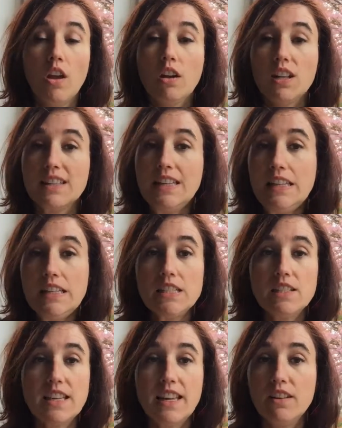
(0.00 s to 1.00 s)
at
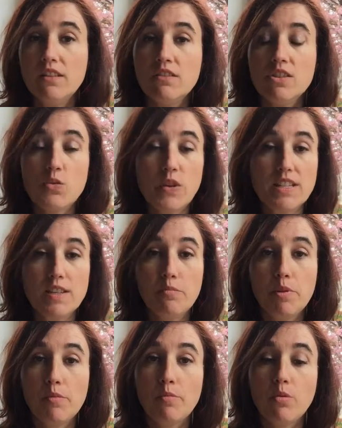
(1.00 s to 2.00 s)
least 10, 20
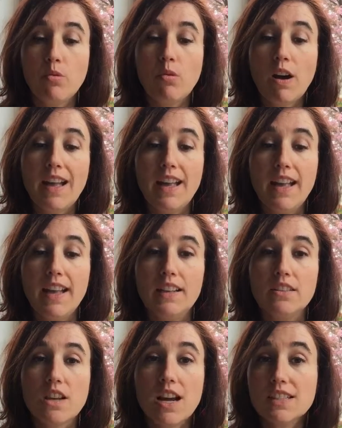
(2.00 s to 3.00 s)
people
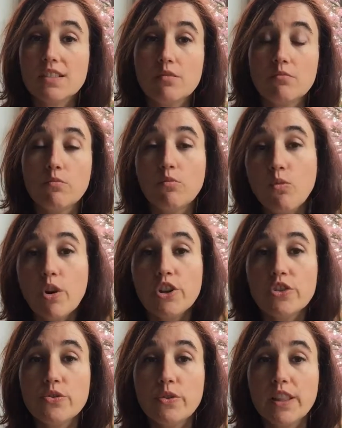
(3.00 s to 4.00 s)
and ask them why
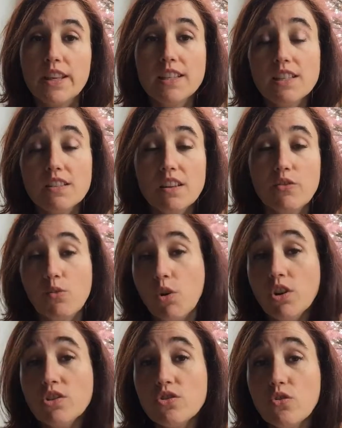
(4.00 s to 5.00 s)
you're doing this if you
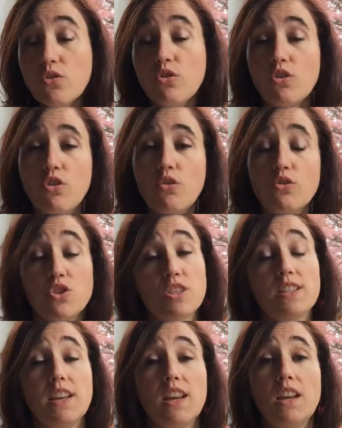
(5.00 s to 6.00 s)
want, or
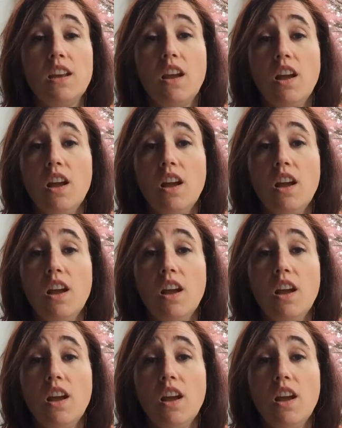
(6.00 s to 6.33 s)
just say,